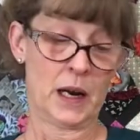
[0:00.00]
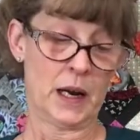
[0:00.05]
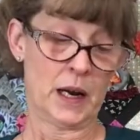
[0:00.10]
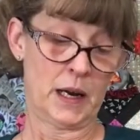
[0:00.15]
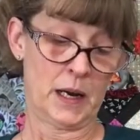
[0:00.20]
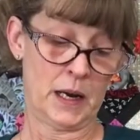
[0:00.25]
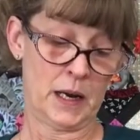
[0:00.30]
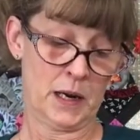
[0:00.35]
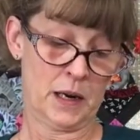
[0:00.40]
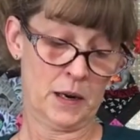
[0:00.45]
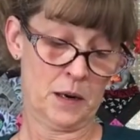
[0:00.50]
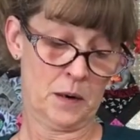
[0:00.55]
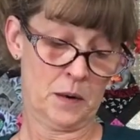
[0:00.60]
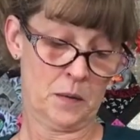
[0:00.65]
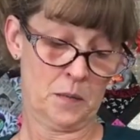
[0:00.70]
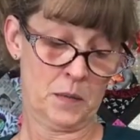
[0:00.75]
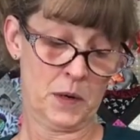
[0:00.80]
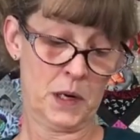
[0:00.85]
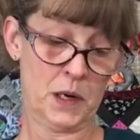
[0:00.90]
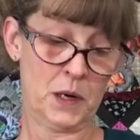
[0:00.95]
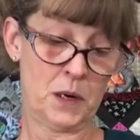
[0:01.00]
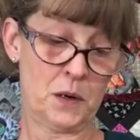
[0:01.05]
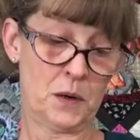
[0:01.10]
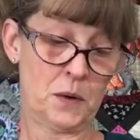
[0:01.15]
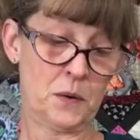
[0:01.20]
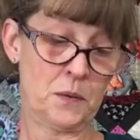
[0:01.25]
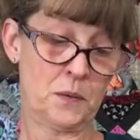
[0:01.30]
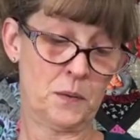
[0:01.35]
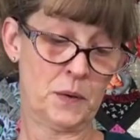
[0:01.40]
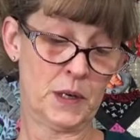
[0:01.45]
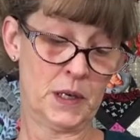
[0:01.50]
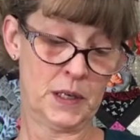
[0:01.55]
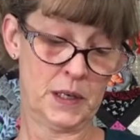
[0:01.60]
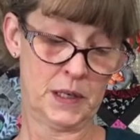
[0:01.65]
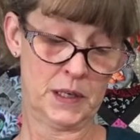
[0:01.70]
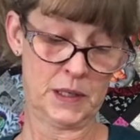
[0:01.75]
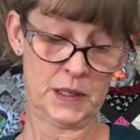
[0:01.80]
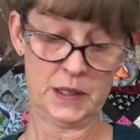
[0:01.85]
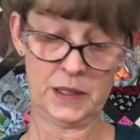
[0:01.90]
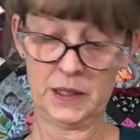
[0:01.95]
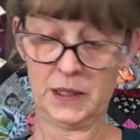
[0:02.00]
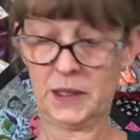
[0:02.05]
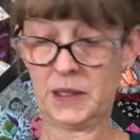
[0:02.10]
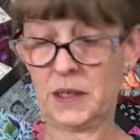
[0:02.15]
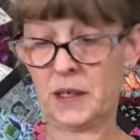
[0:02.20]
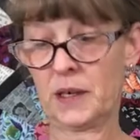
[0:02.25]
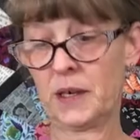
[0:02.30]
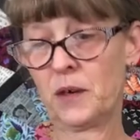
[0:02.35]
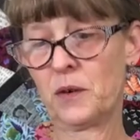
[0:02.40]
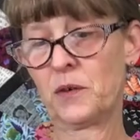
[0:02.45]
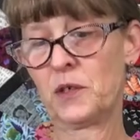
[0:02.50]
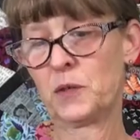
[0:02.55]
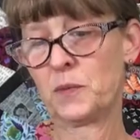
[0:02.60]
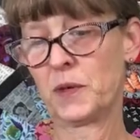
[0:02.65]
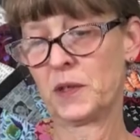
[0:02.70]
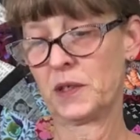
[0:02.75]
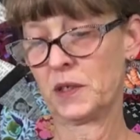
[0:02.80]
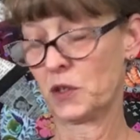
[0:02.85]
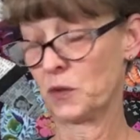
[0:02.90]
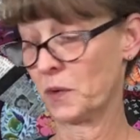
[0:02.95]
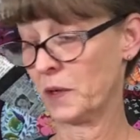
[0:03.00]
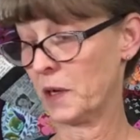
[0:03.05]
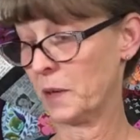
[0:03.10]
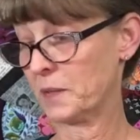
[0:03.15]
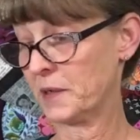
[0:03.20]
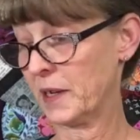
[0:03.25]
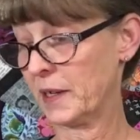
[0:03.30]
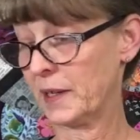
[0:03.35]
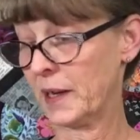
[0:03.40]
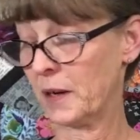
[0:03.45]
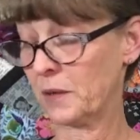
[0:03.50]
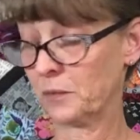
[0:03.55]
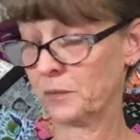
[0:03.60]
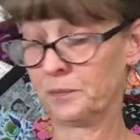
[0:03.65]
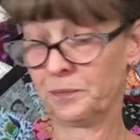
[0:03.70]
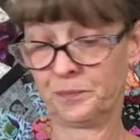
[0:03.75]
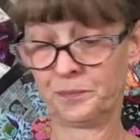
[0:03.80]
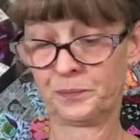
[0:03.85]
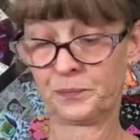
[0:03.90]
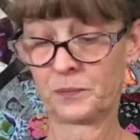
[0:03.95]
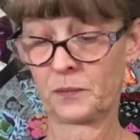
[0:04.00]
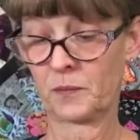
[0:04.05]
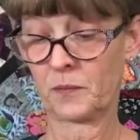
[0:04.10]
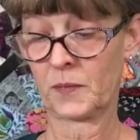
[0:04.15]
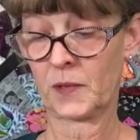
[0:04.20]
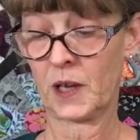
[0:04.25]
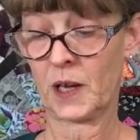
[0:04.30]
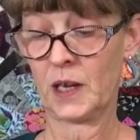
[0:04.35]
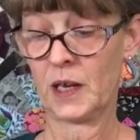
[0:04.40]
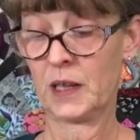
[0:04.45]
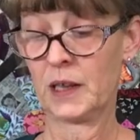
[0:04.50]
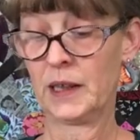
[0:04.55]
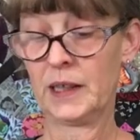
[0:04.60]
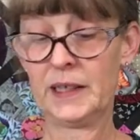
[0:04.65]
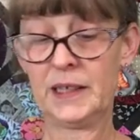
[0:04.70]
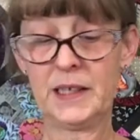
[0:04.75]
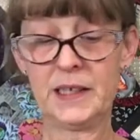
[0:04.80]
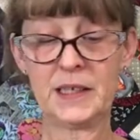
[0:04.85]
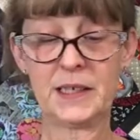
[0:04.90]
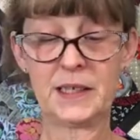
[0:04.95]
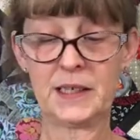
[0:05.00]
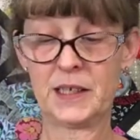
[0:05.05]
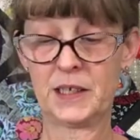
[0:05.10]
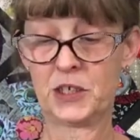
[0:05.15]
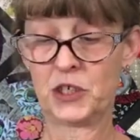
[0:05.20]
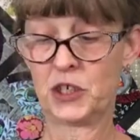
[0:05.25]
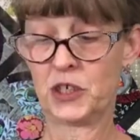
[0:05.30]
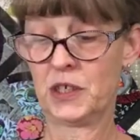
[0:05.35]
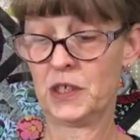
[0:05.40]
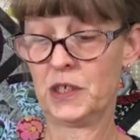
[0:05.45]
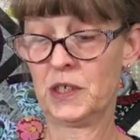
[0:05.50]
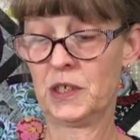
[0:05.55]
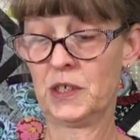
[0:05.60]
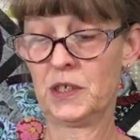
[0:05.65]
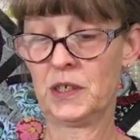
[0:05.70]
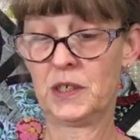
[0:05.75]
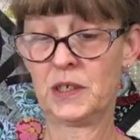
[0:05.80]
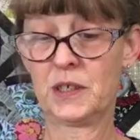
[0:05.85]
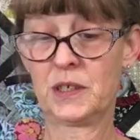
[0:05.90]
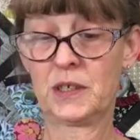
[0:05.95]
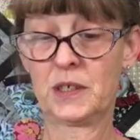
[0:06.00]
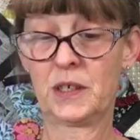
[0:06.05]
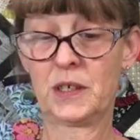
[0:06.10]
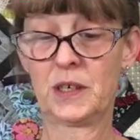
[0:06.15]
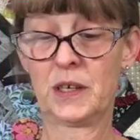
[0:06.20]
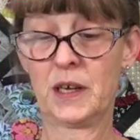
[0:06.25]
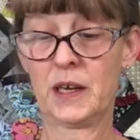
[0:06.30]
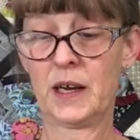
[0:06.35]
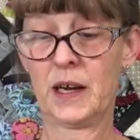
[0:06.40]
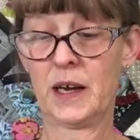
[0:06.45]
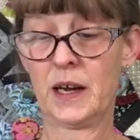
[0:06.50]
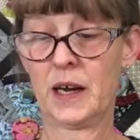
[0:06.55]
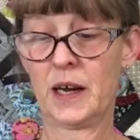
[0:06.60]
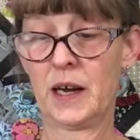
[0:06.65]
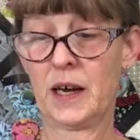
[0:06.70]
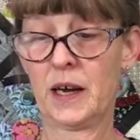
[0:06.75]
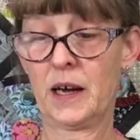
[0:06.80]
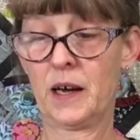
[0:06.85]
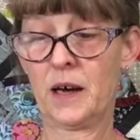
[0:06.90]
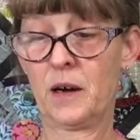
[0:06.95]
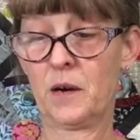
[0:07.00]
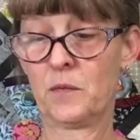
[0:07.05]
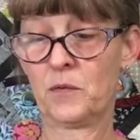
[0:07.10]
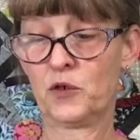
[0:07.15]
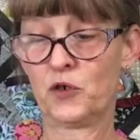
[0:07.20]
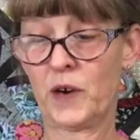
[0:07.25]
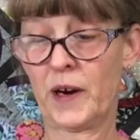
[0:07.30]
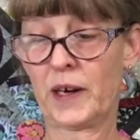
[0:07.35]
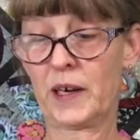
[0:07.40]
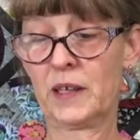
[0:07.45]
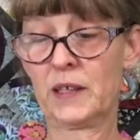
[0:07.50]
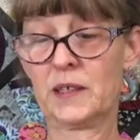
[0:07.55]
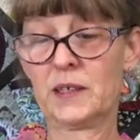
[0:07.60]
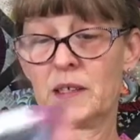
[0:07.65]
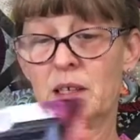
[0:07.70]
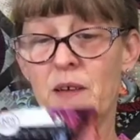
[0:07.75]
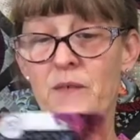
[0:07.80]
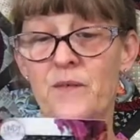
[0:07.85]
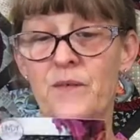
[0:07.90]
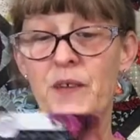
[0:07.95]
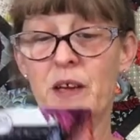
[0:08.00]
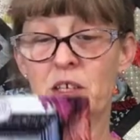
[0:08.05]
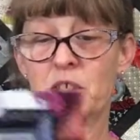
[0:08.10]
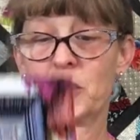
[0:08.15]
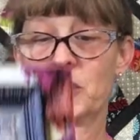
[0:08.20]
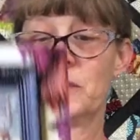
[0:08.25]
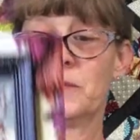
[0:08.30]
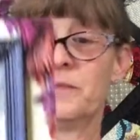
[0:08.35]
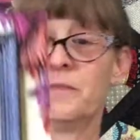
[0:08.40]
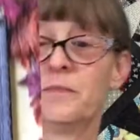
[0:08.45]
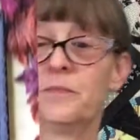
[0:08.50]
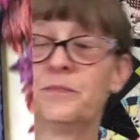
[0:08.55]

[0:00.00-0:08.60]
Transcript: was, I always put this one upside down, Lindy Stitch's Dracula's Confession.